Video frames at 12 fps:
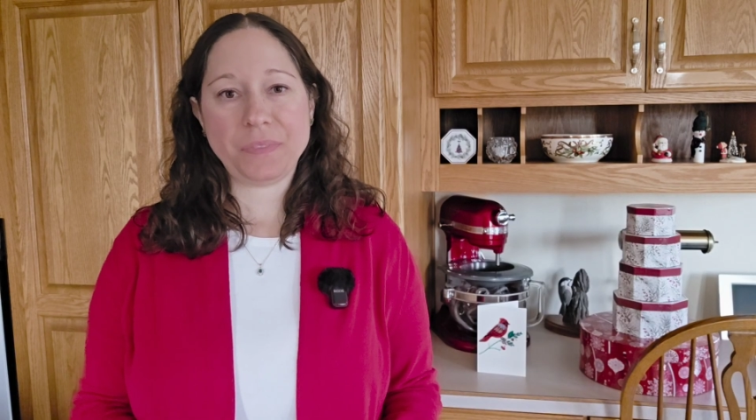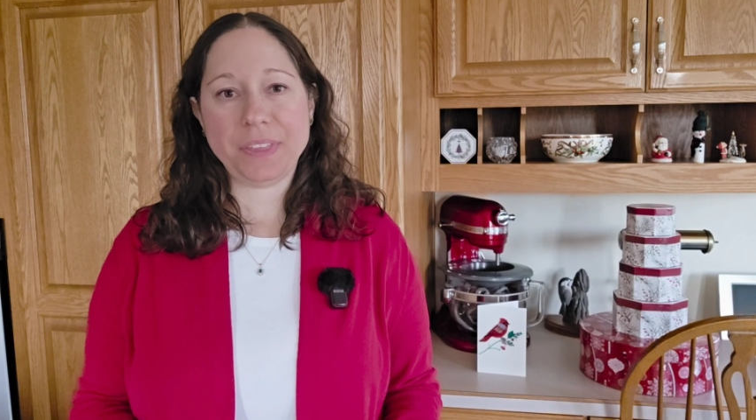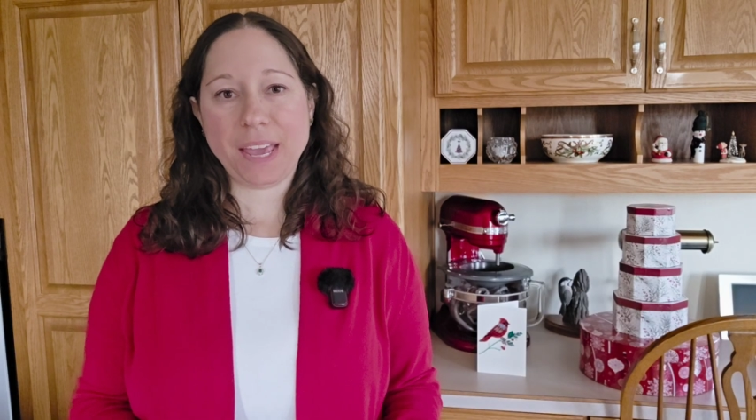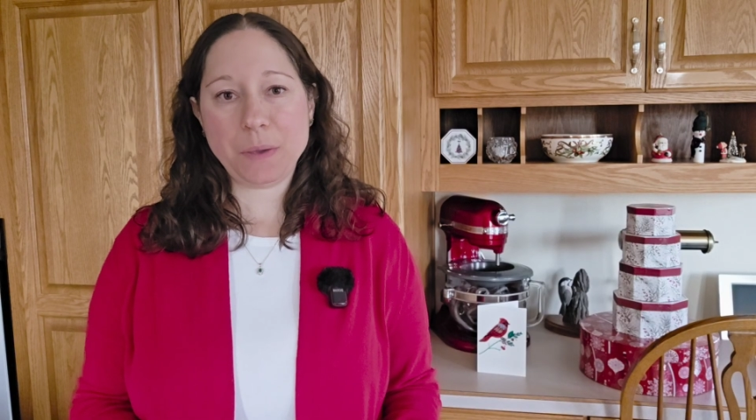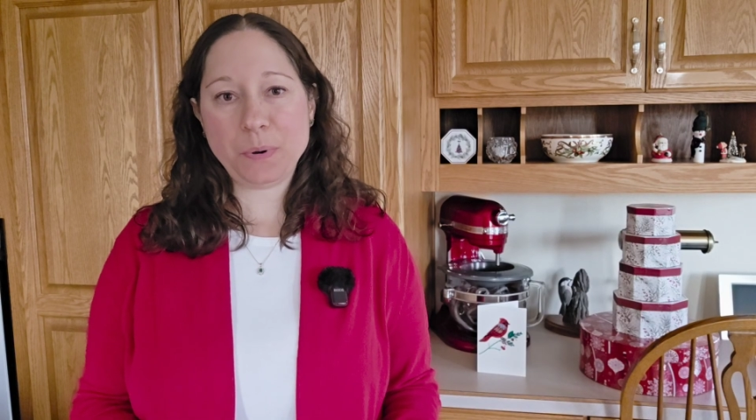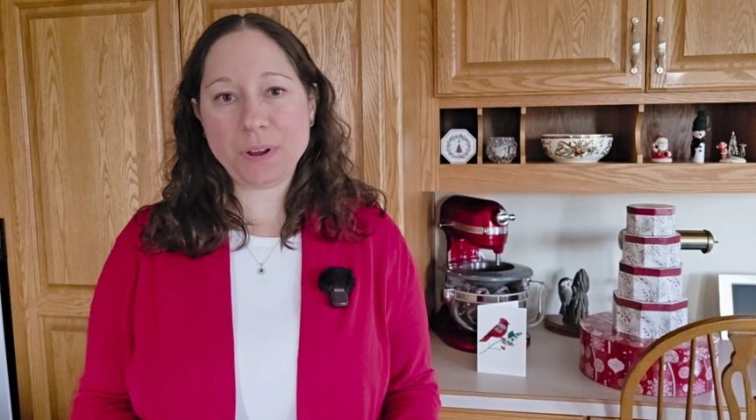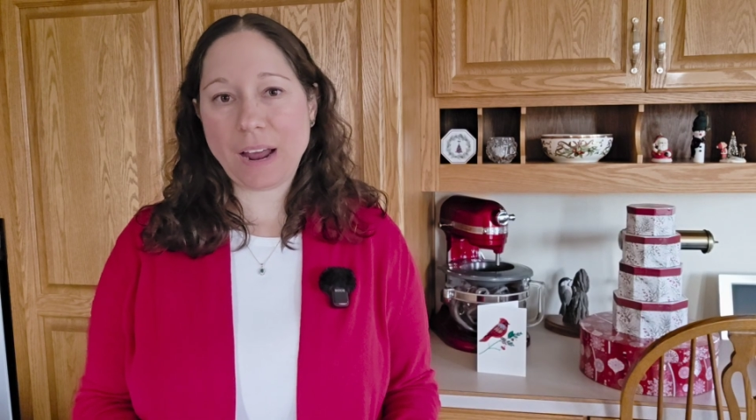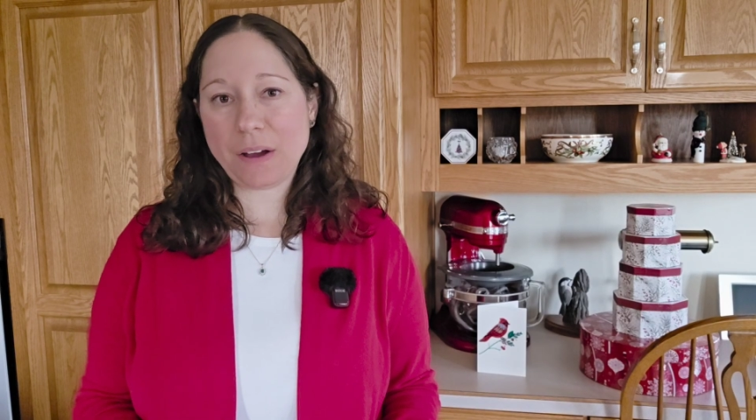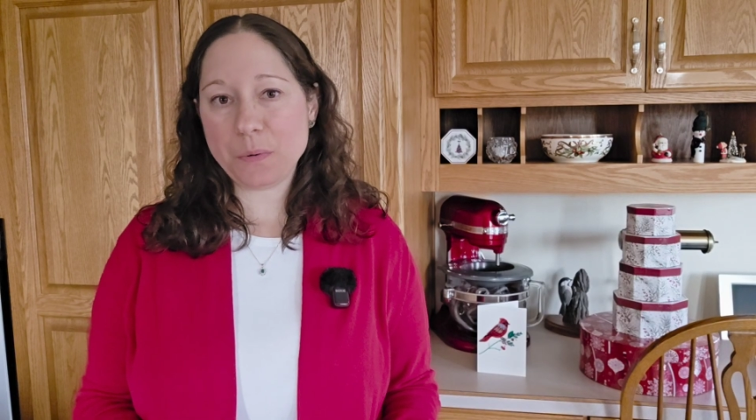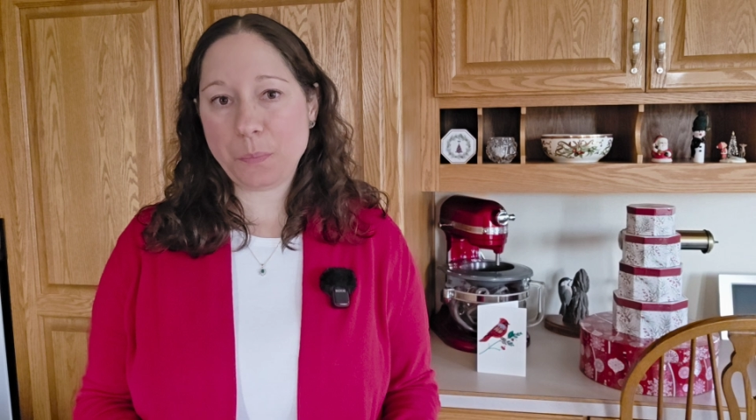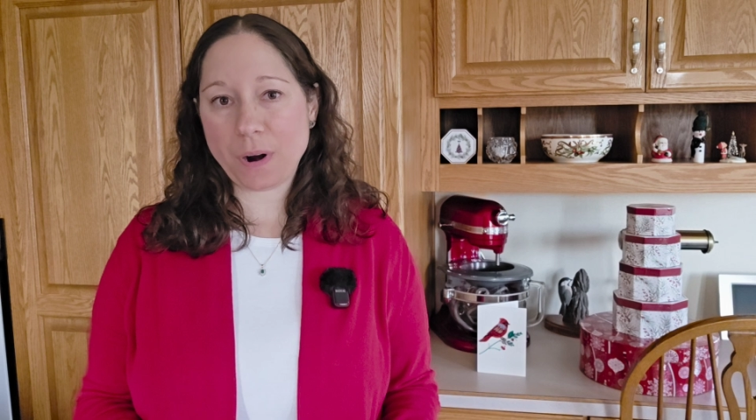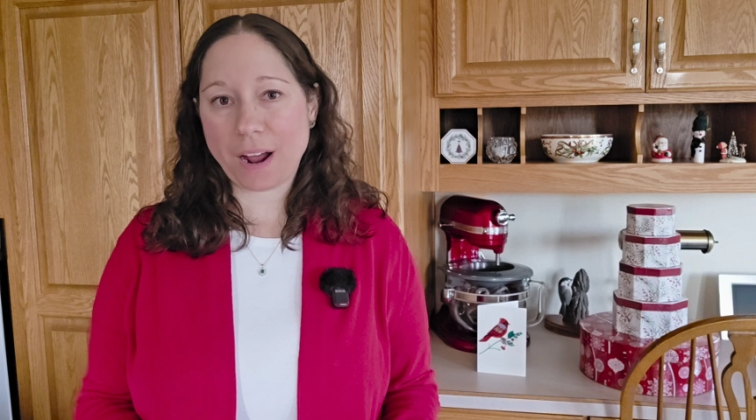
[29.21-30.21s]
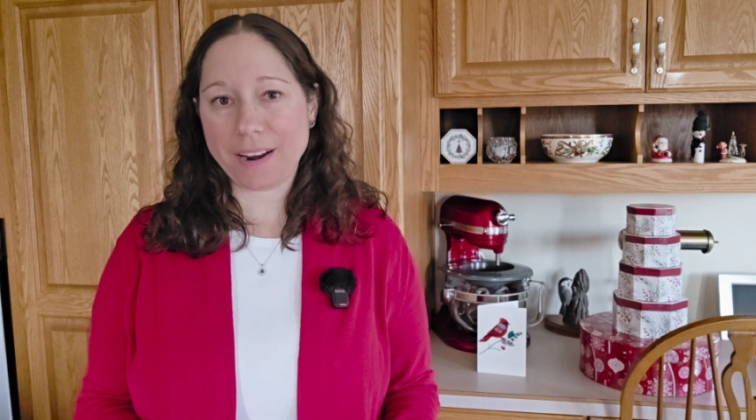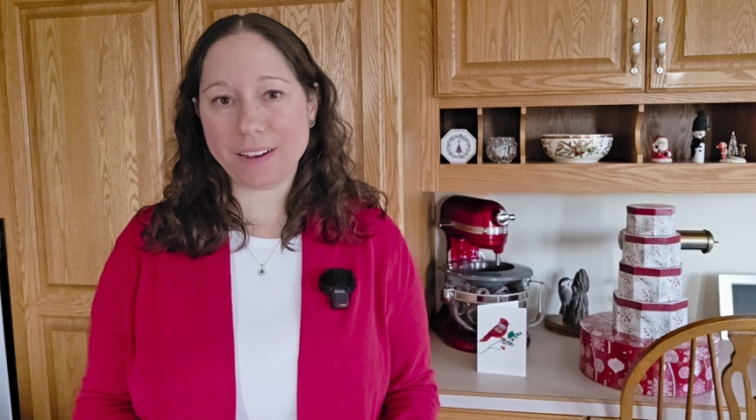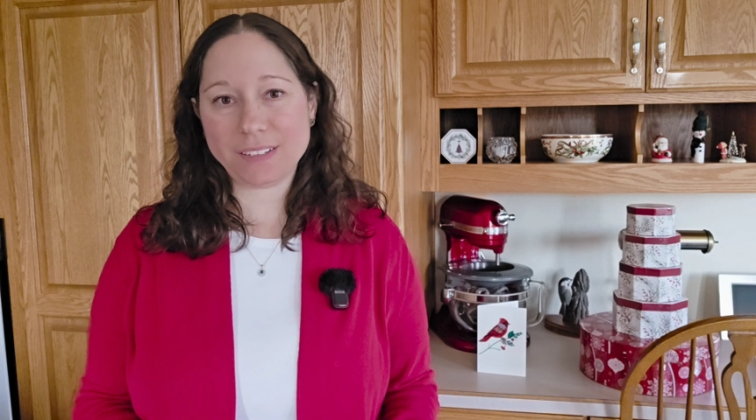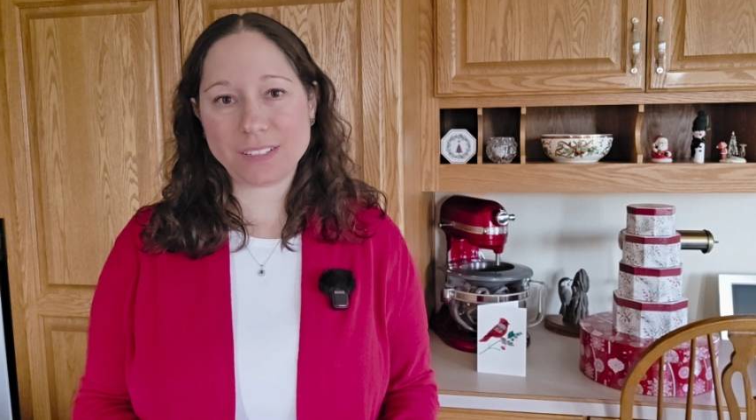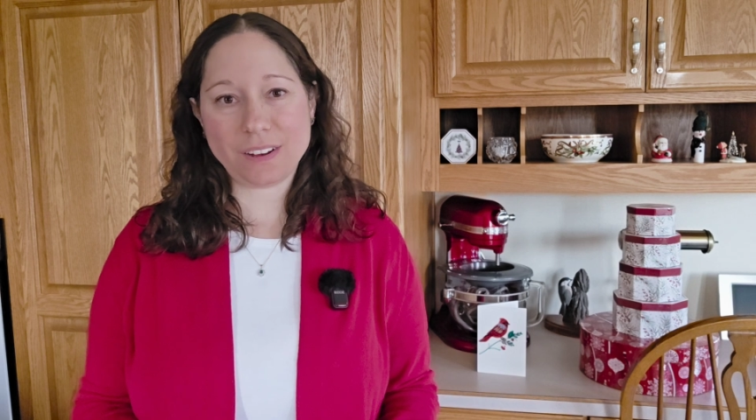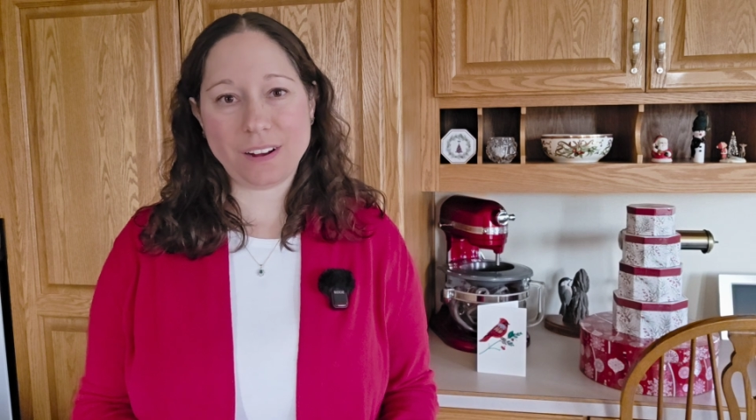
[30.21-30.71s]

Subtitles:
they put out a product